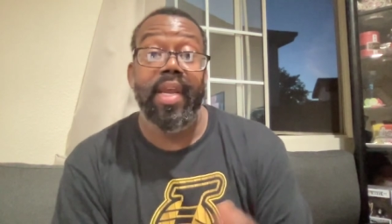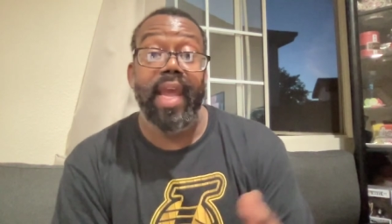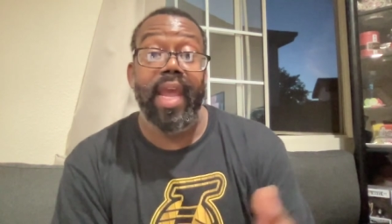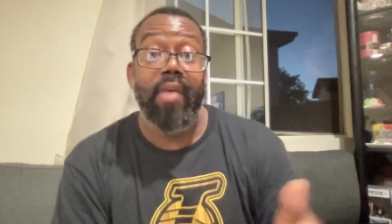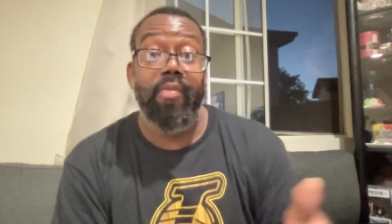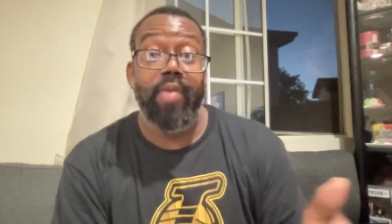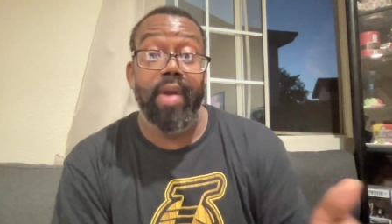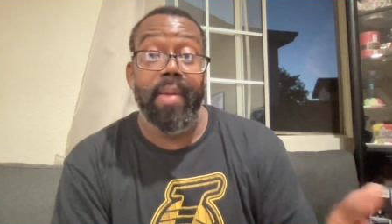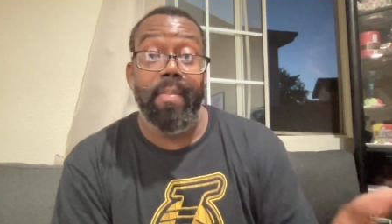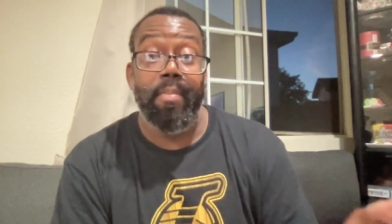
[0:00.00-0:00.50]

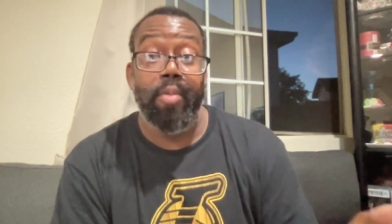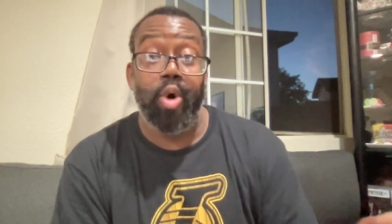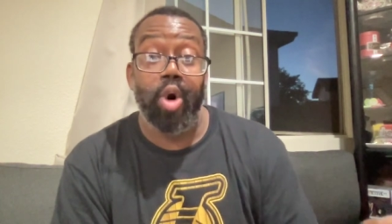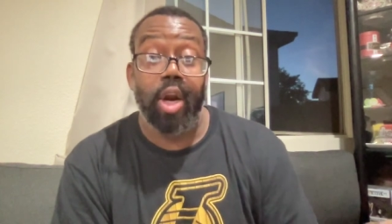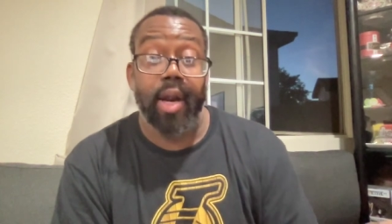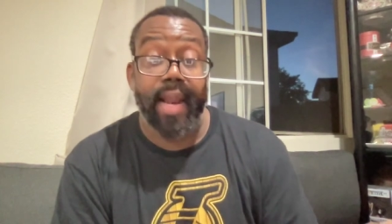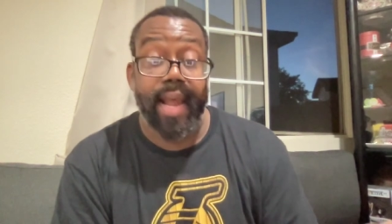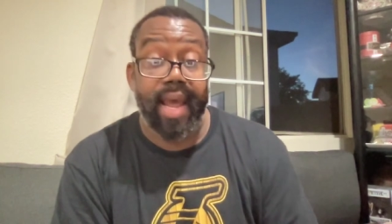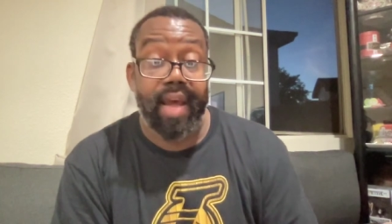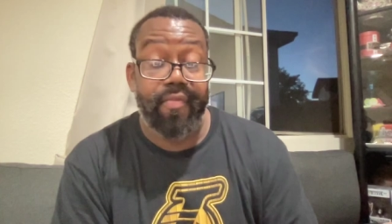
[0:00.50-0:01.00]
and with
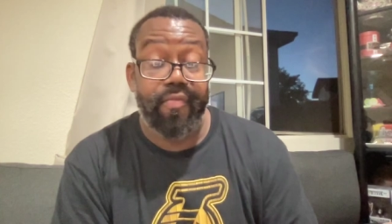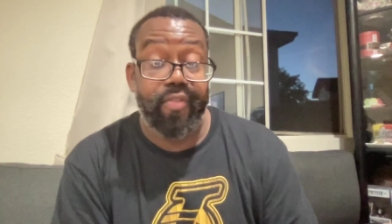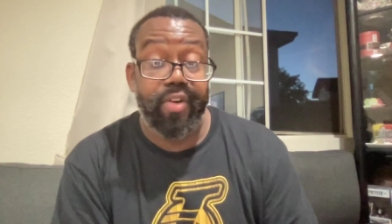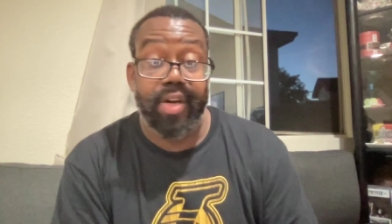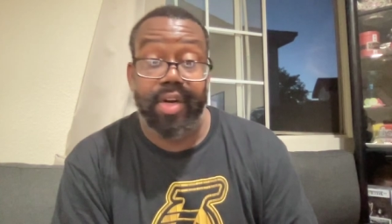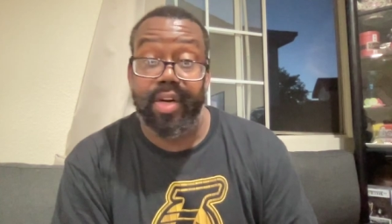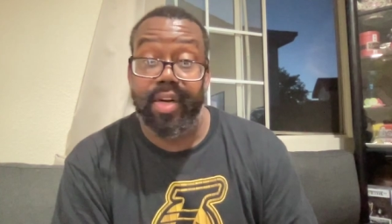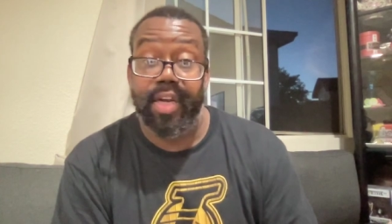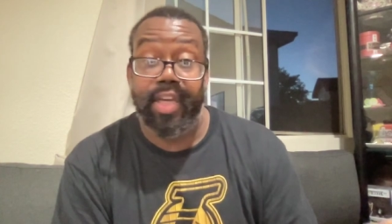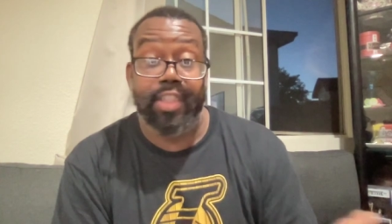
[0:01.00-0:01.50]
more
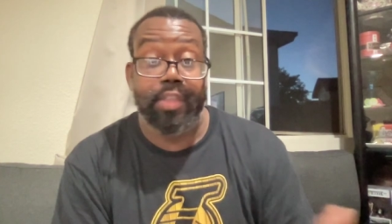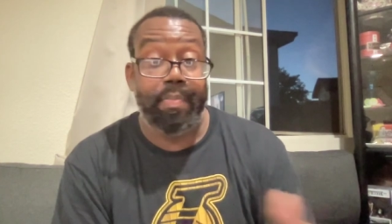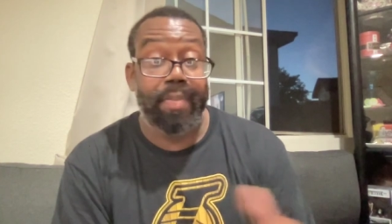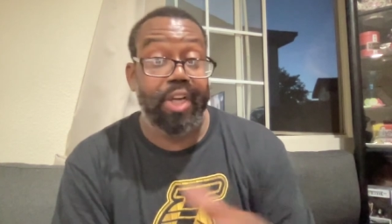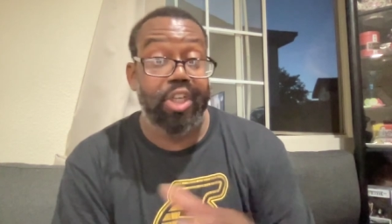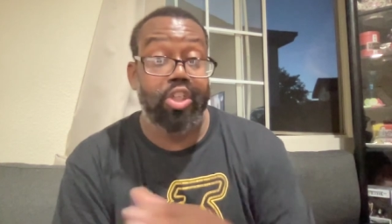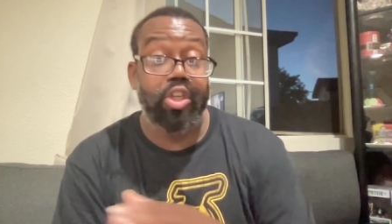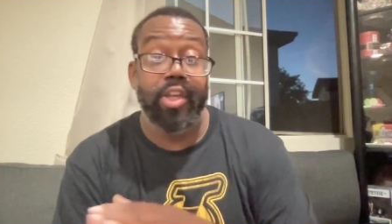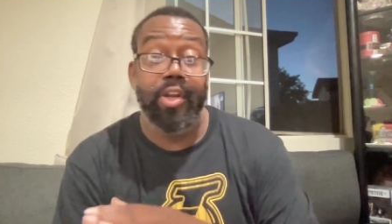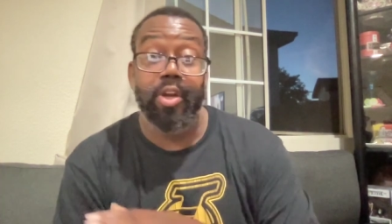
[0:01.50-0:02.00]
effort,
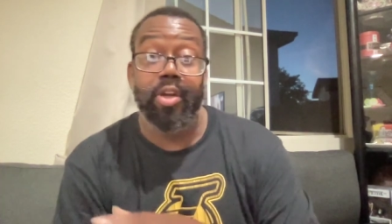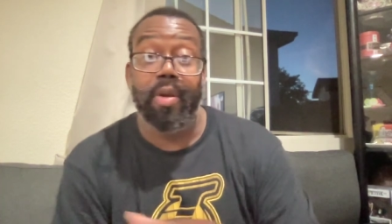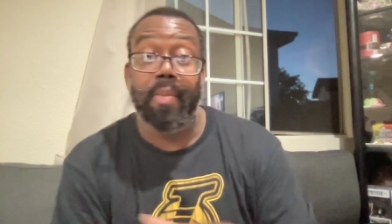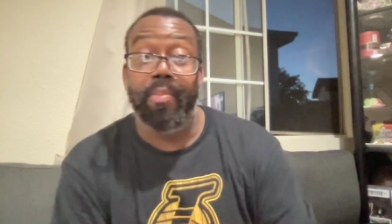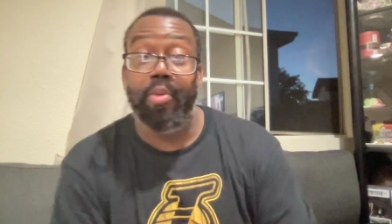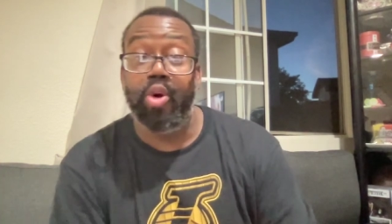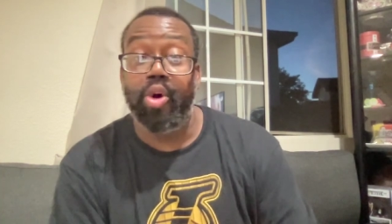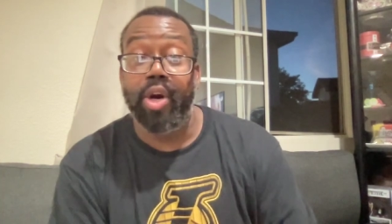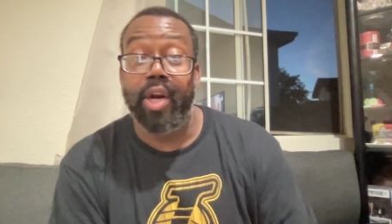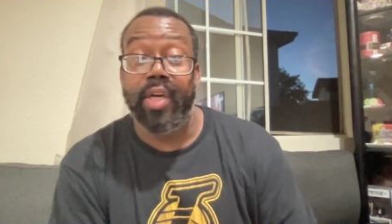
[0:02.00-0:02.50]
especially on the
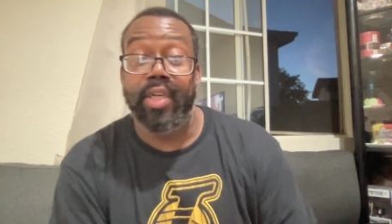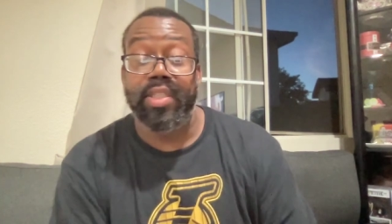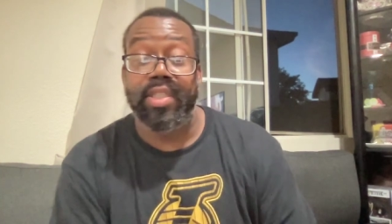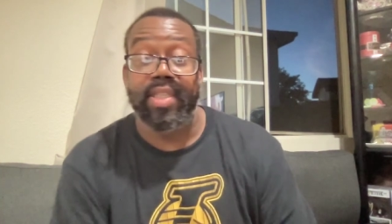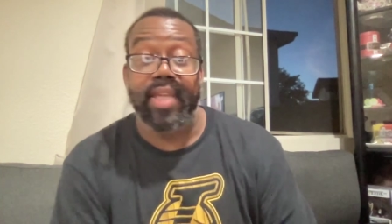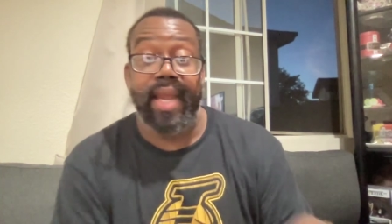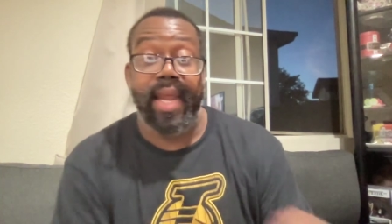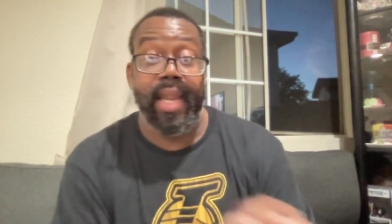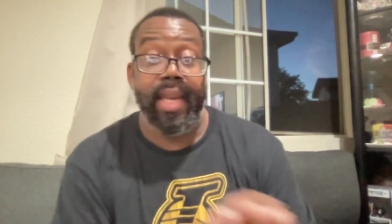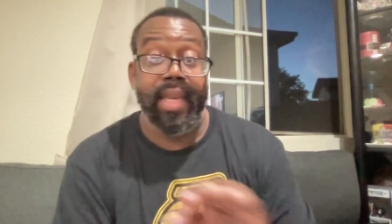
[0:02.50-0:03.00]

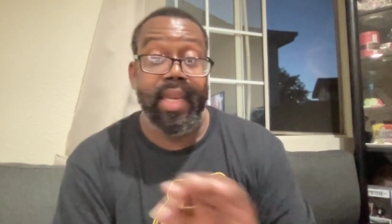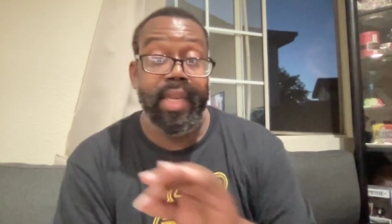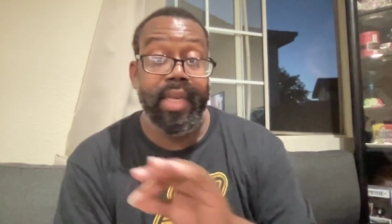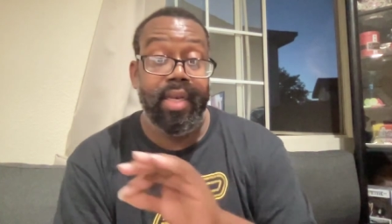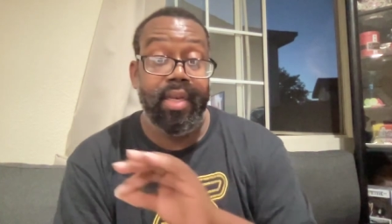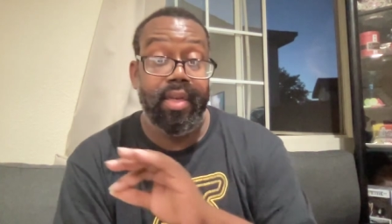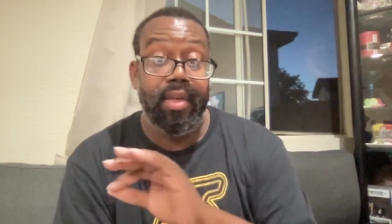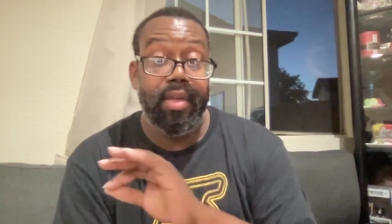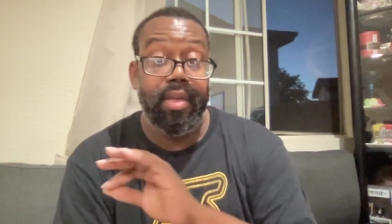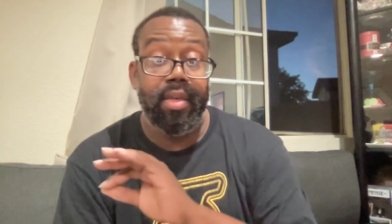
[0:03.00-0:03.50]
boards and
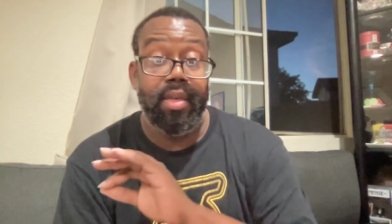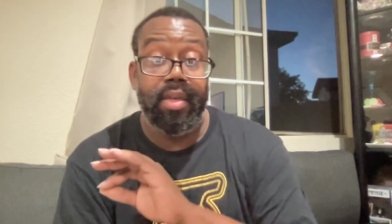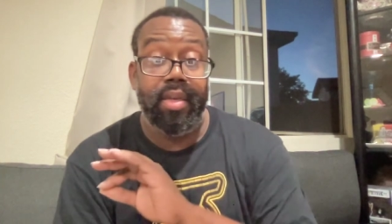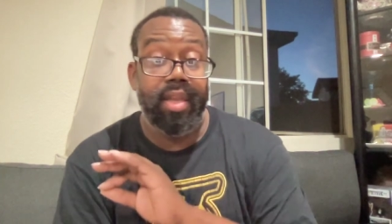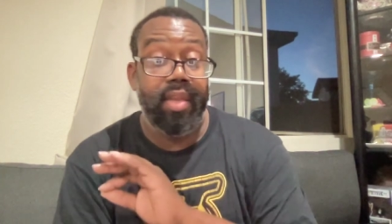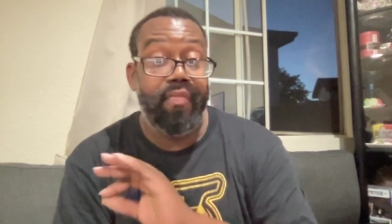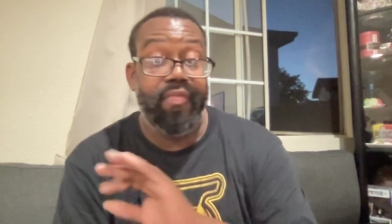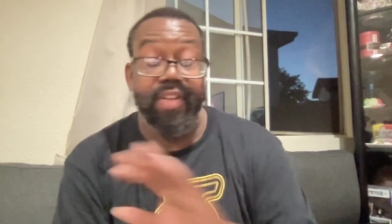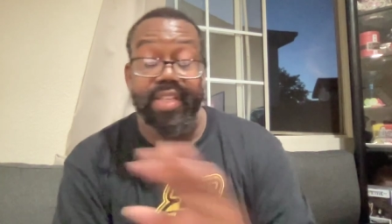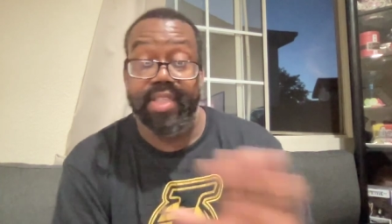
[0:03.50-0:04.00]
in
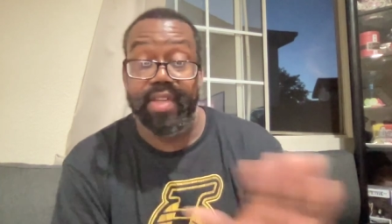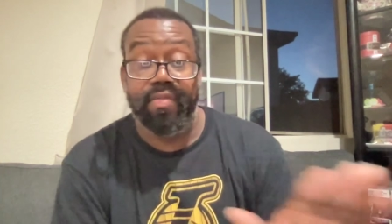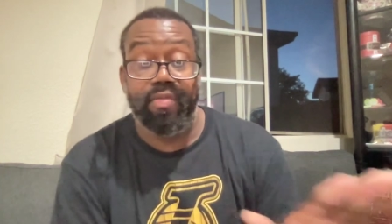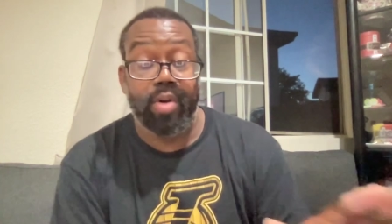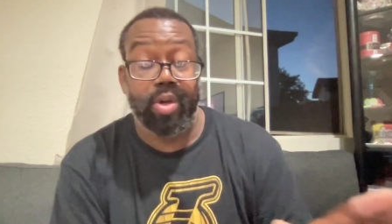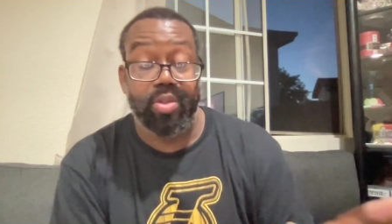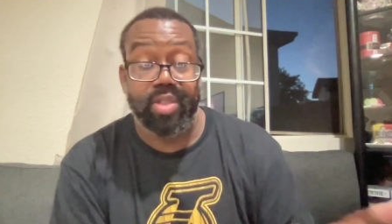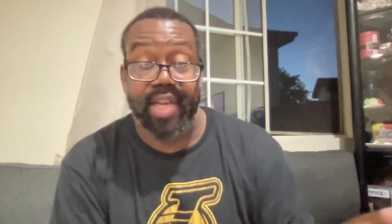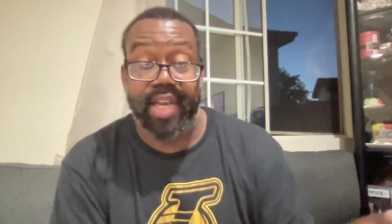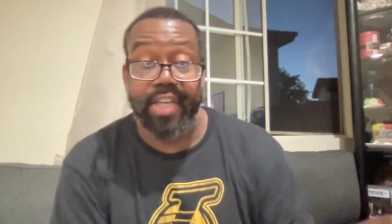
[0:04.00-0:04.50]
defensive
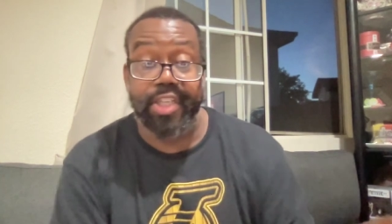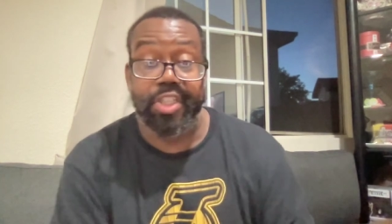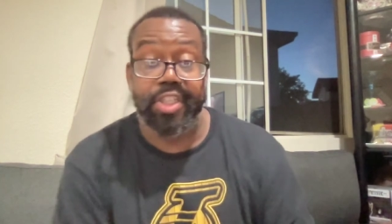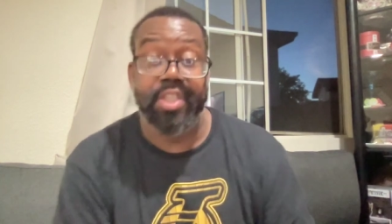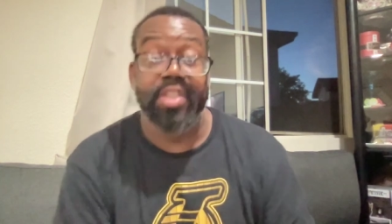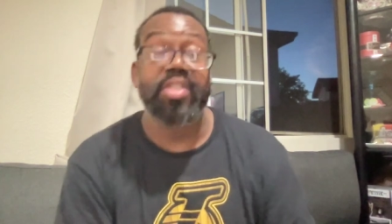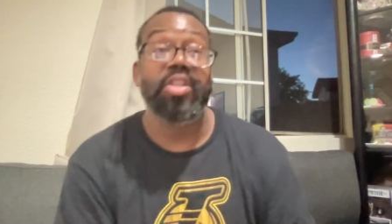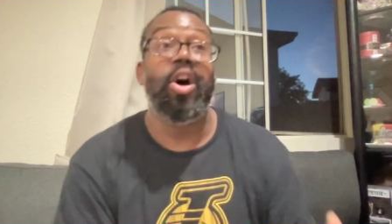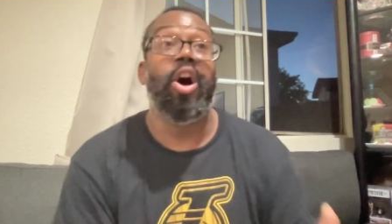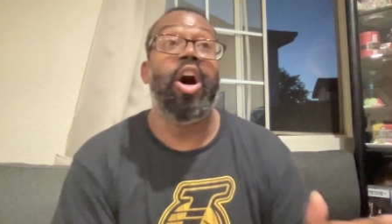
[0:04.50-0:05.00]
rotations.